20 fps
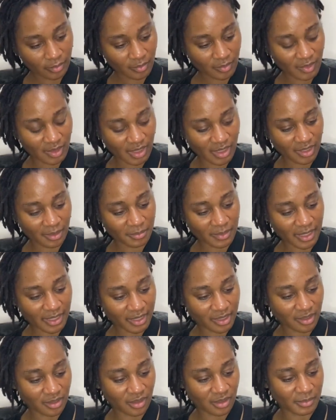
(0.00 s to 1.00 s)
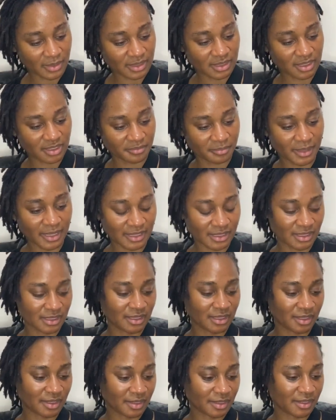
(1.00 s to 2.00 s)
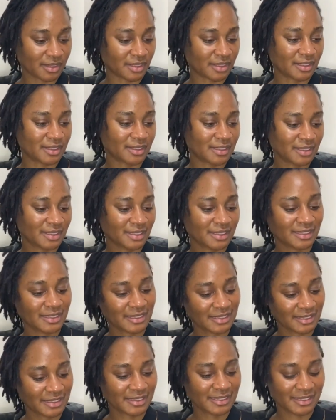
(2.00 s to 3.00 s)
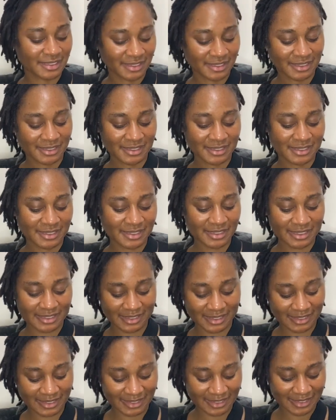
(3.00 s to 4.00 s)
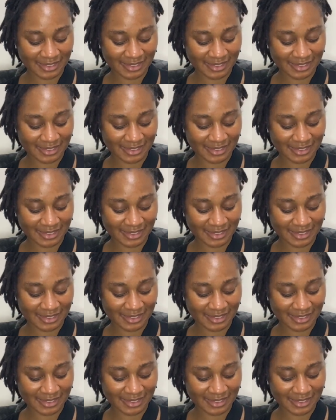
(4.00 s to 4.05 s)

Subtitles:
Yeah, I'm liking how all my stuff matches though. Hold on. Look at this.